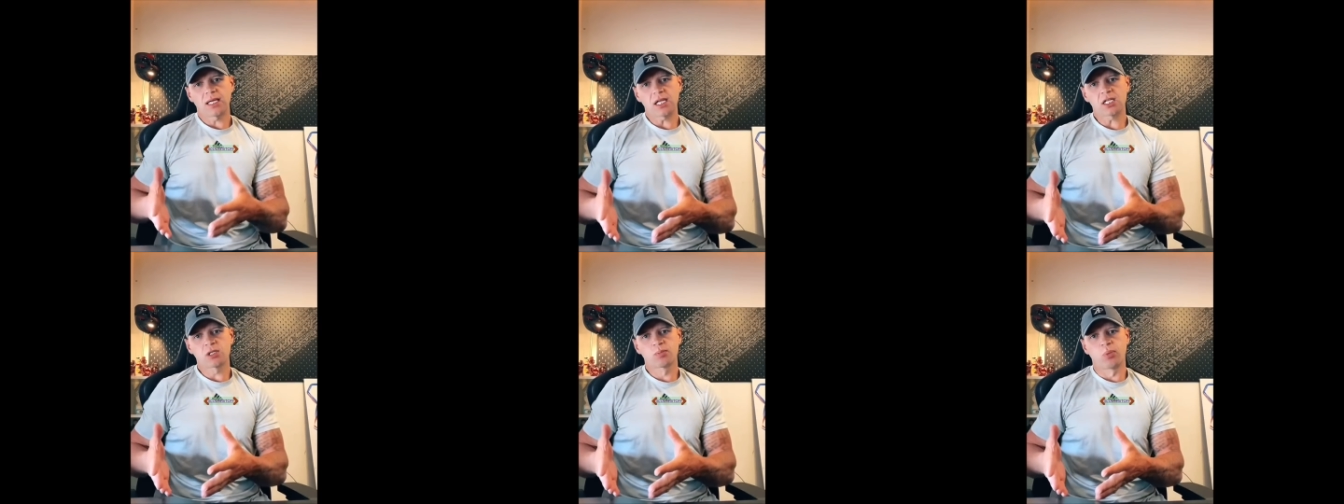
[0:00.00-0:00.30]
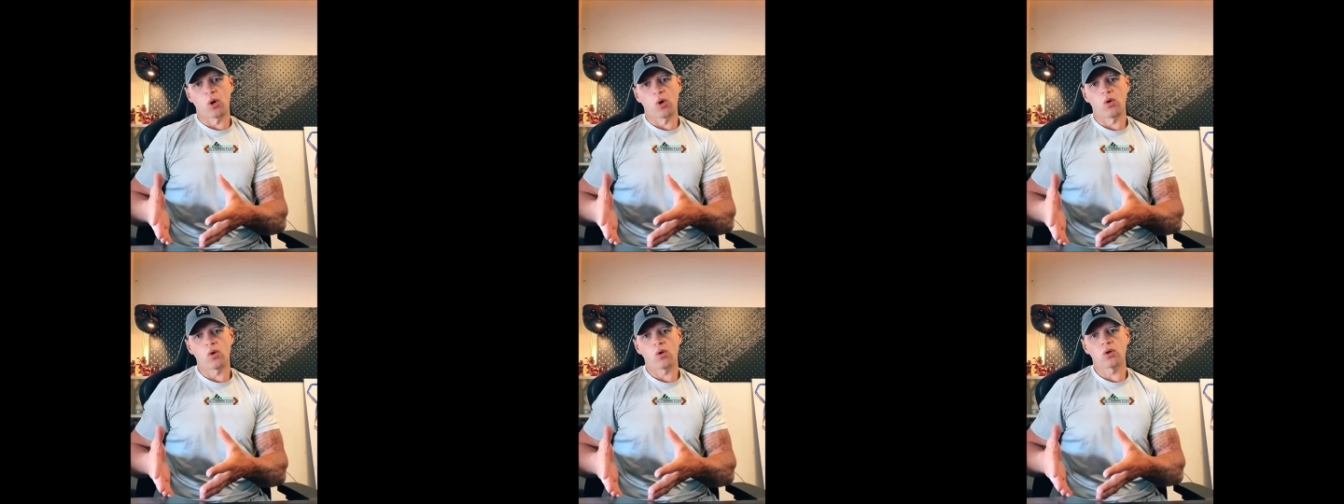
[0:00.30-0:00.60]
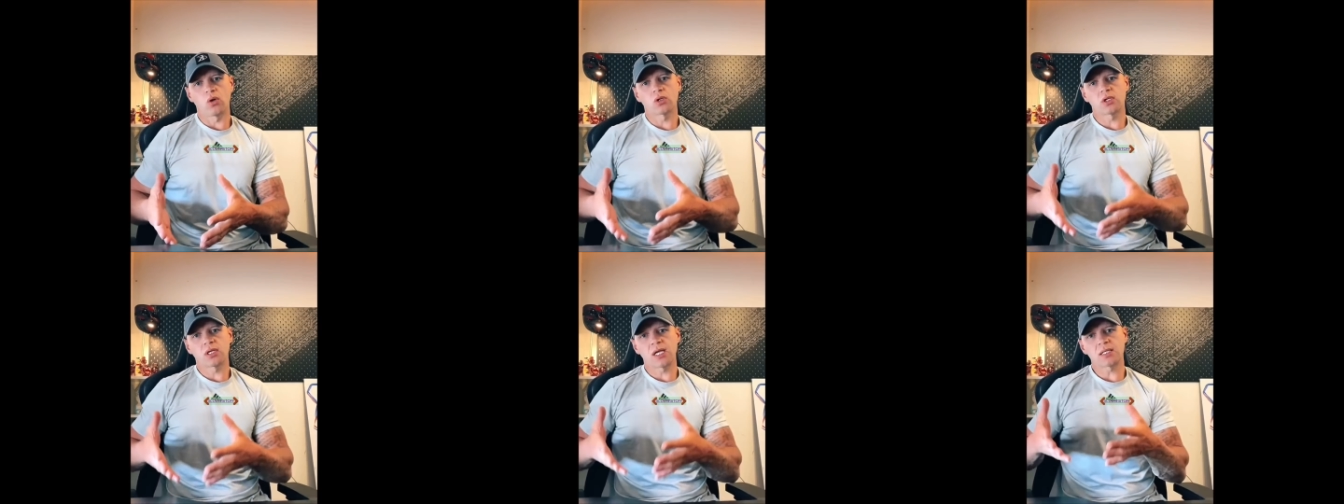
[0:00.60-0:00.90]
gets
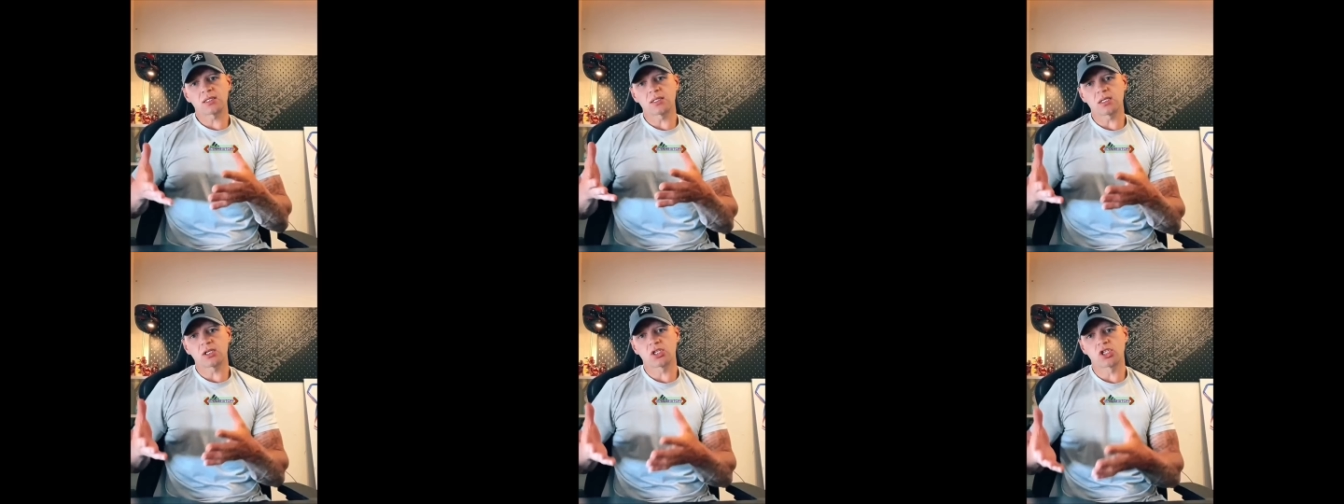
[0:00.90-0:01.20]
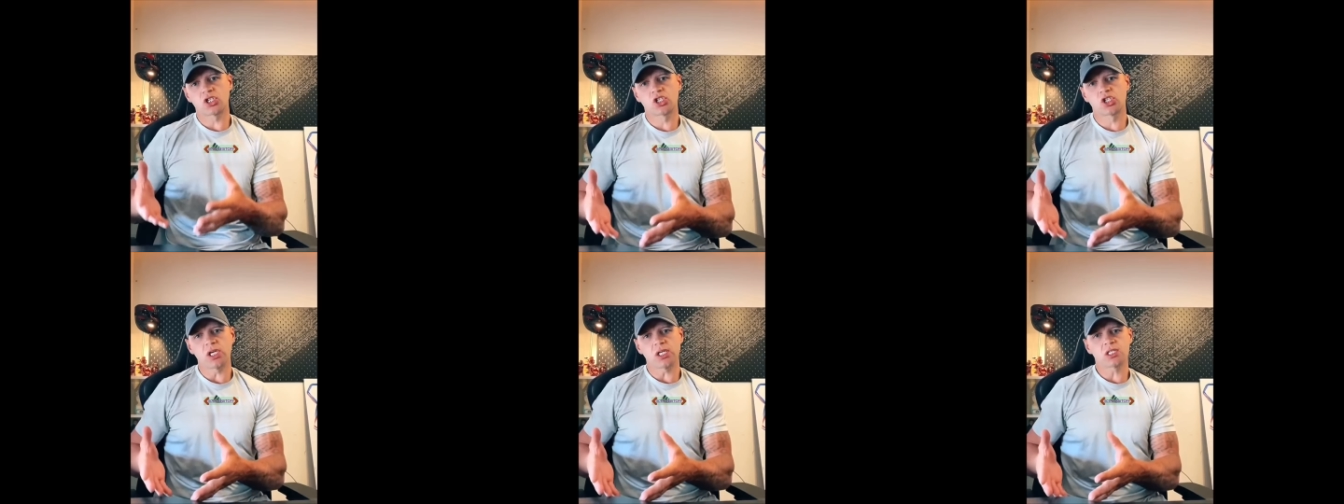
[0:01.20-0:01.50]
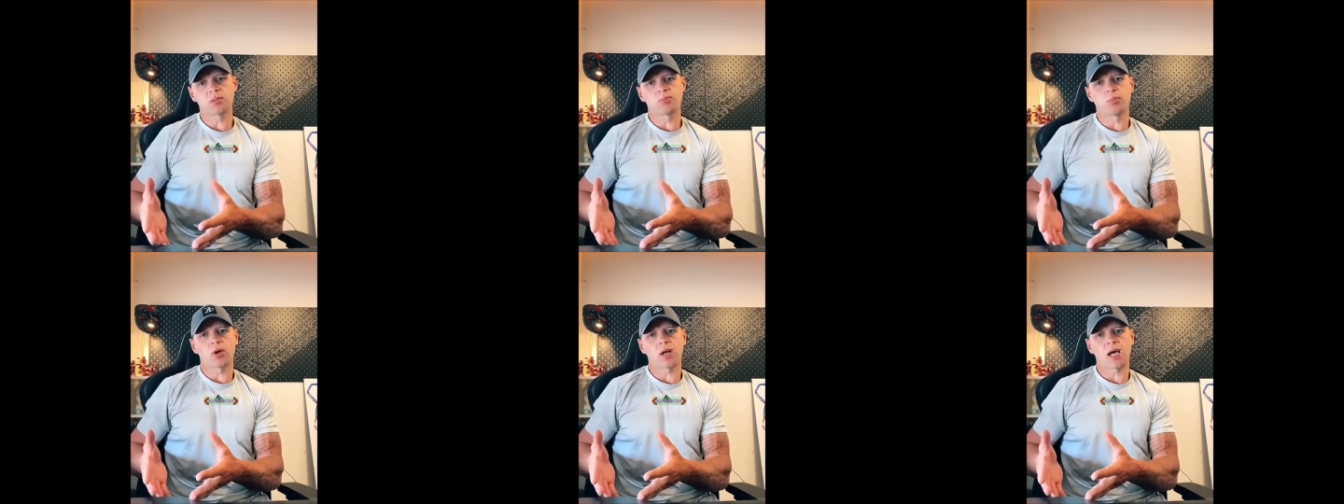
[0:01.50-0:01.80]
pulled, gets the
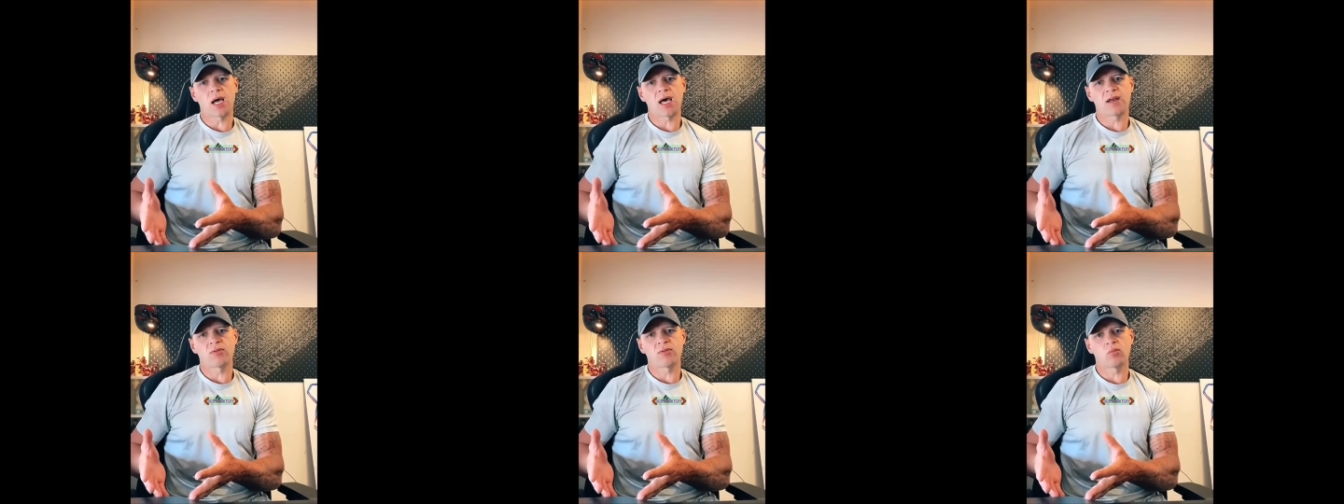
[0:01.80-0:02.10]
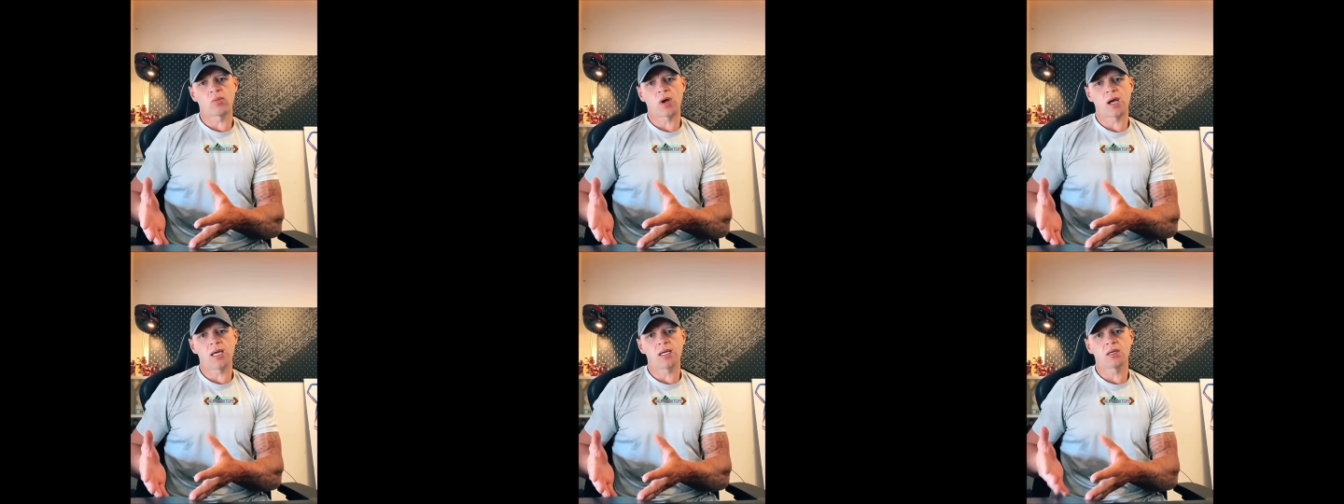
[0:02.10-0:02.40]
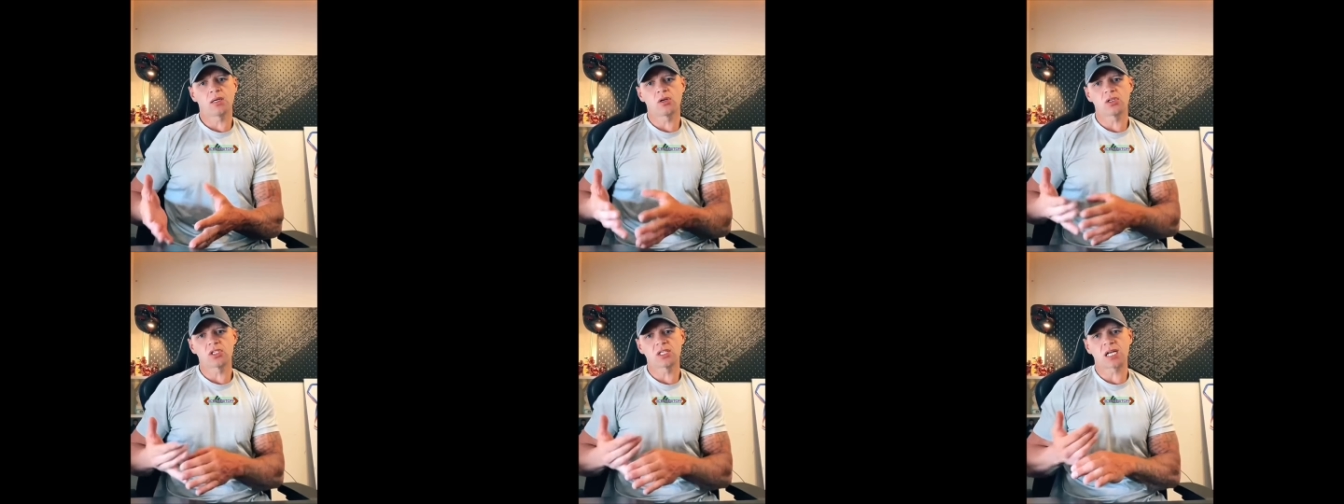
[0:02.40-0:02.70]
shit put out of him.
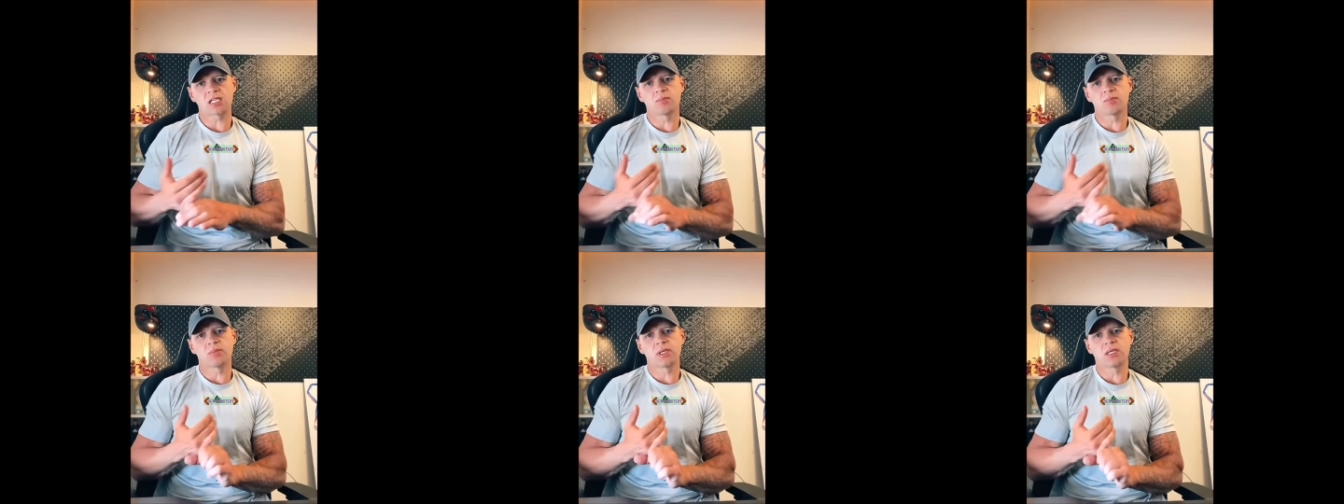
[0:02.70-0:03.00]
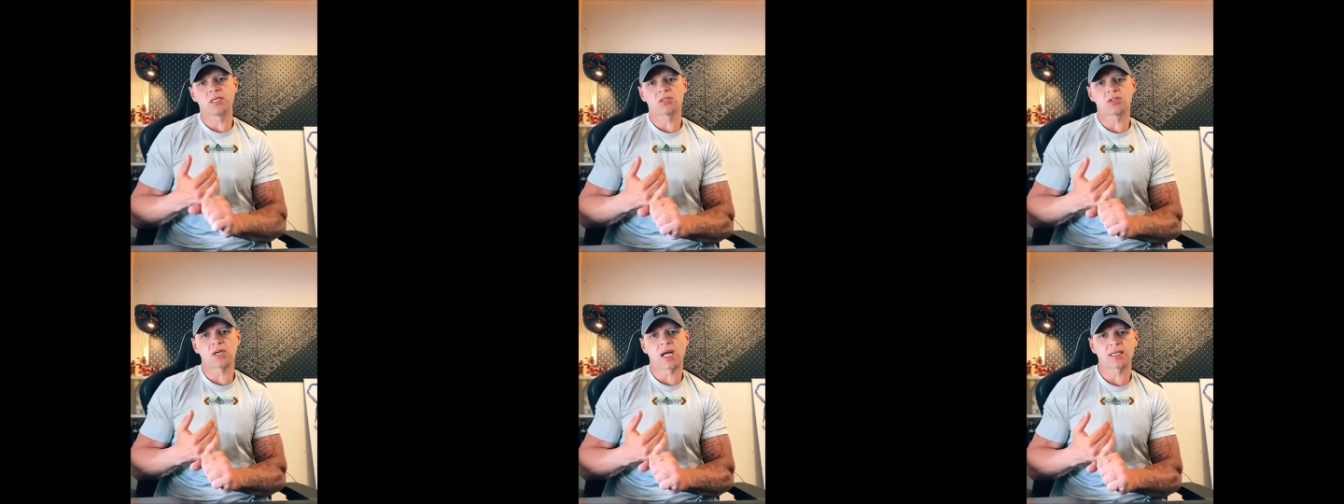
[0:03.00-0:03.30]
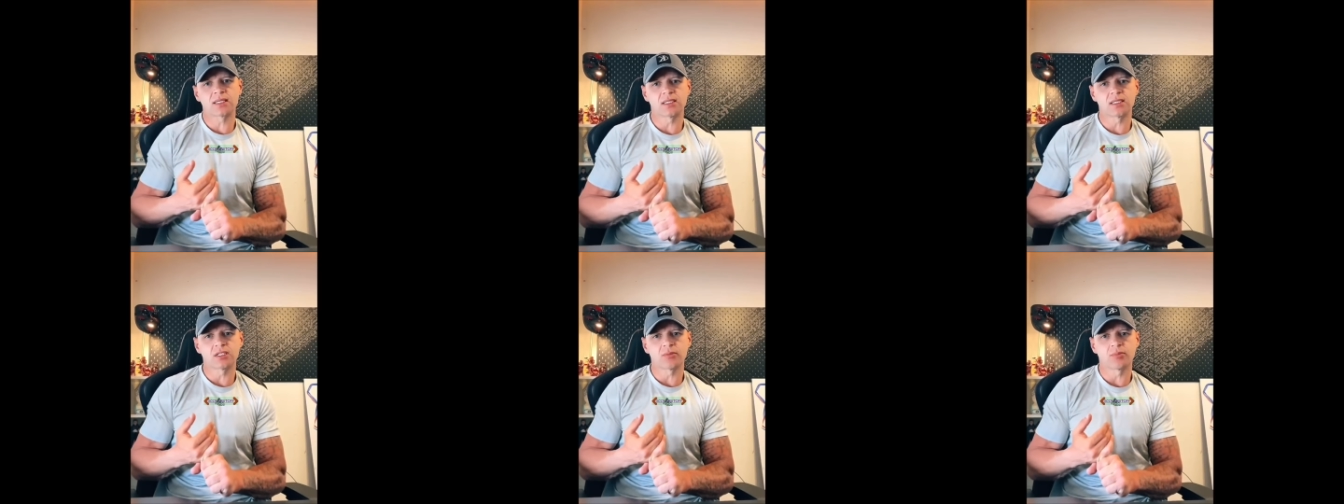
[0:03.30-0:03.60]
Why? Because he hasn't been
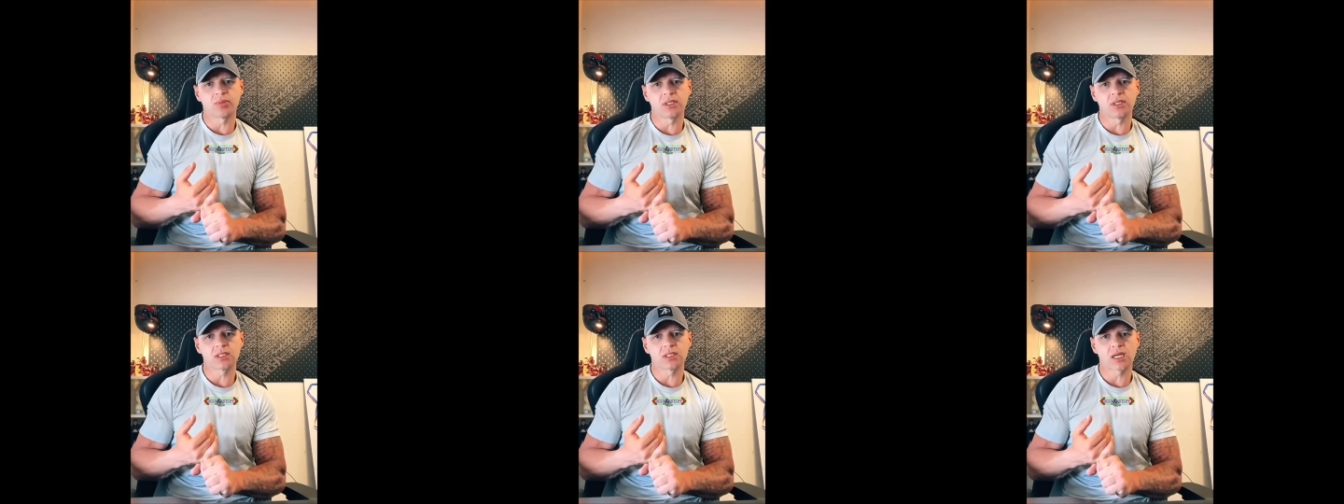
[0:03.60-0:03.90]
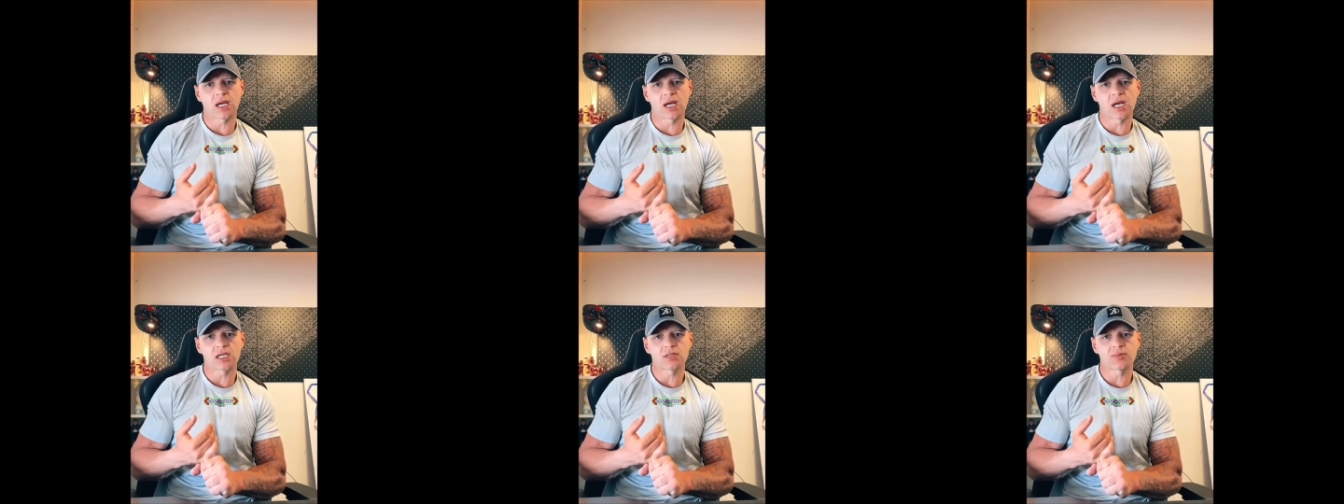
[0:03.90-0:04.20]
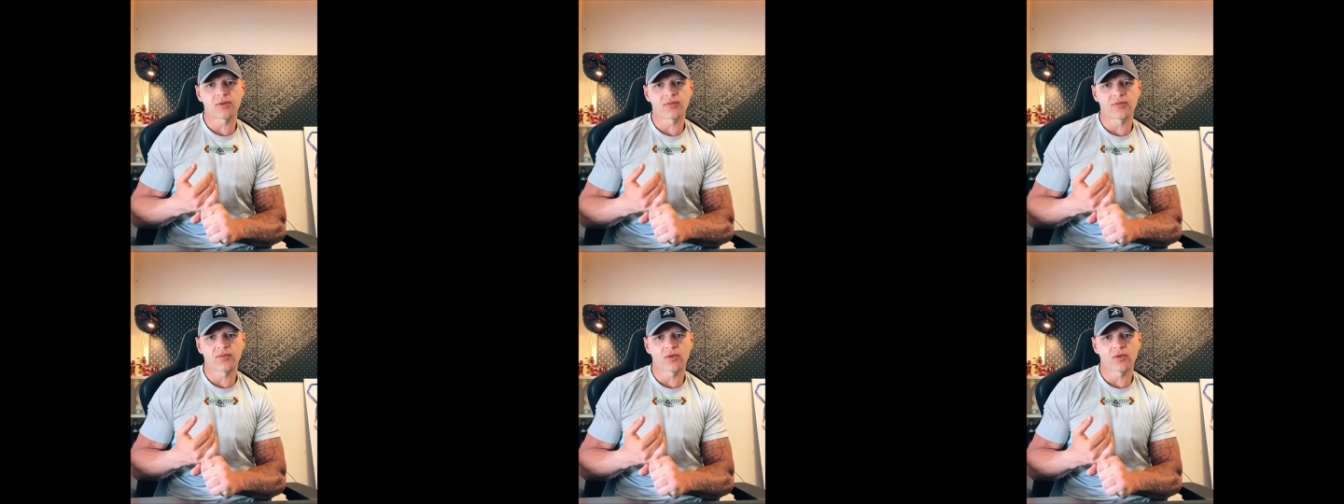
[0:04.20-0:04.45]
dragged into police cars